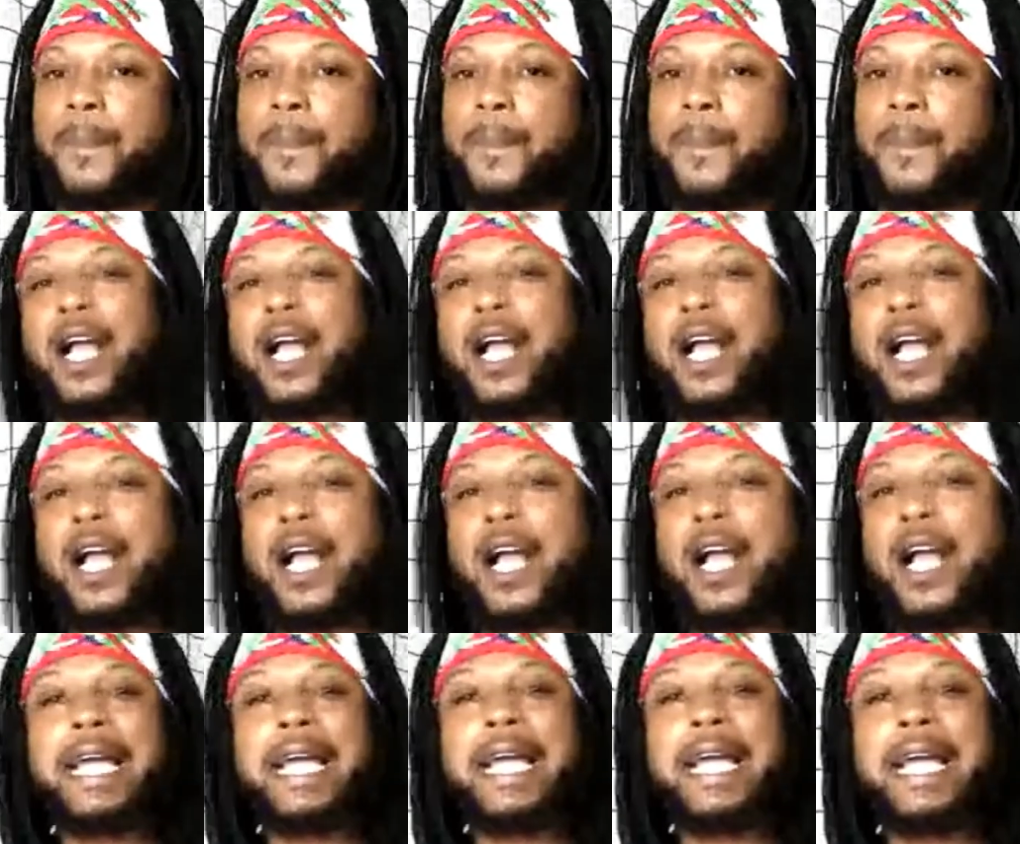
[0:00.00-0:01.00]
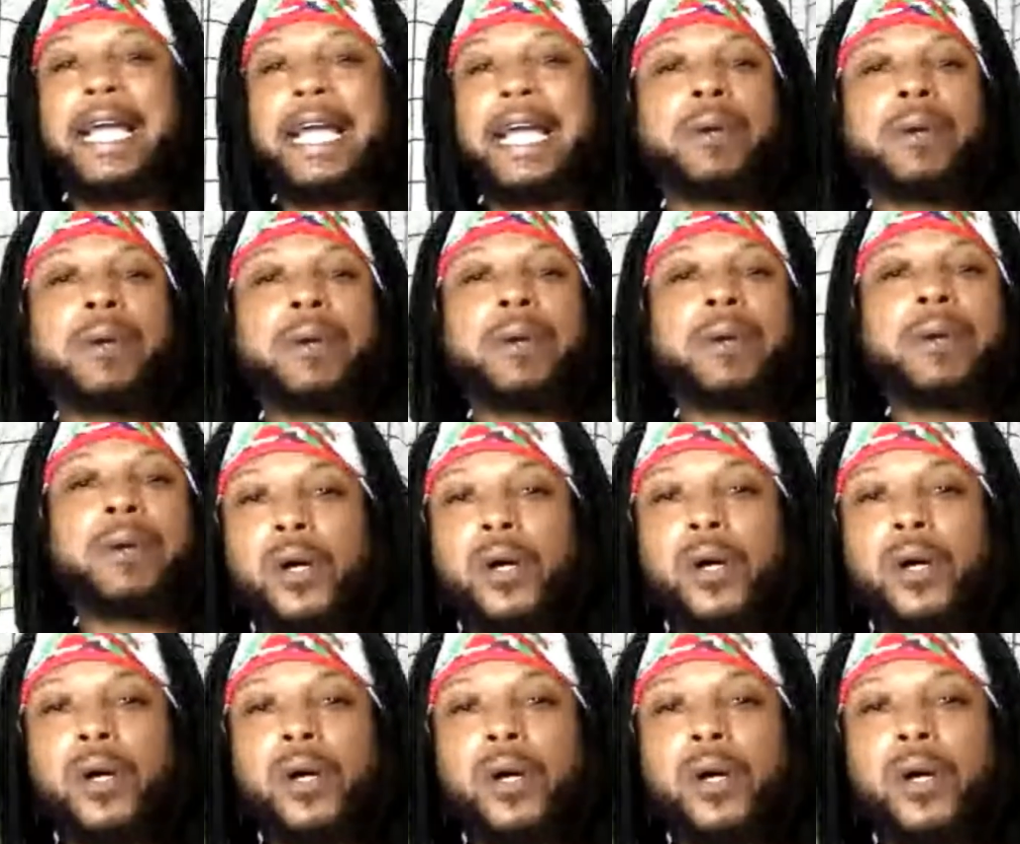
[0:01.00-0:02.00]
We're not going to like every
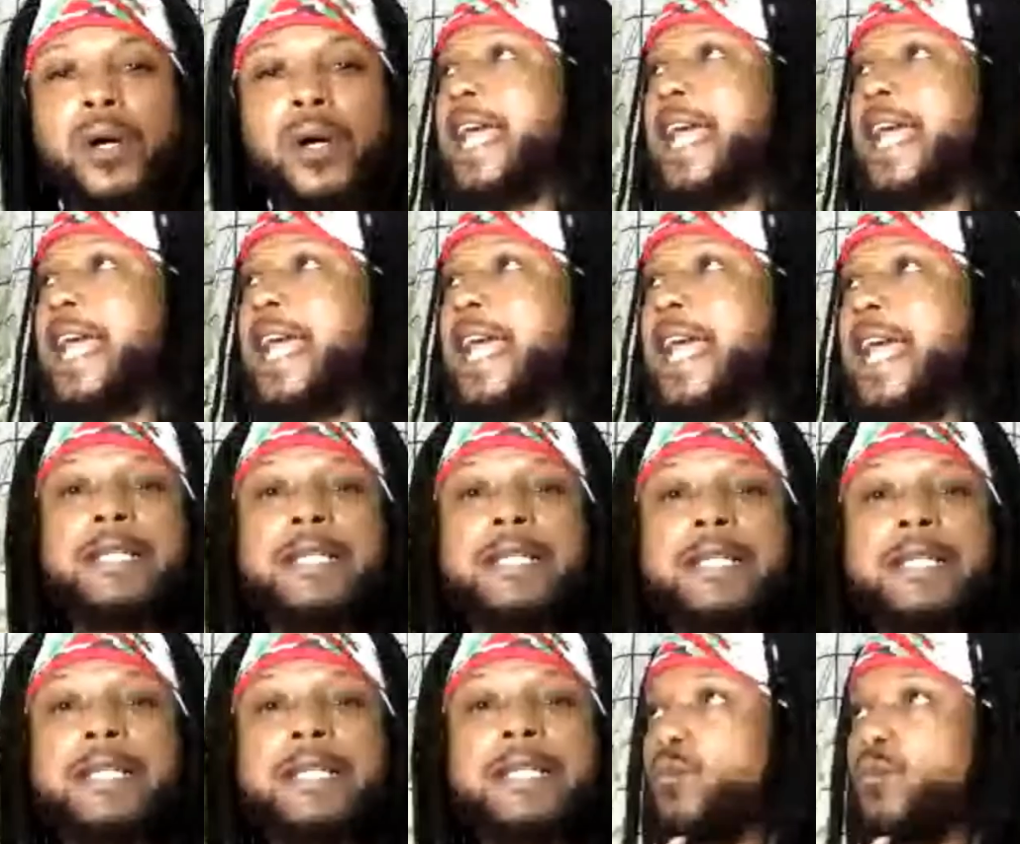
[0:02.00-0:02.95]
book that every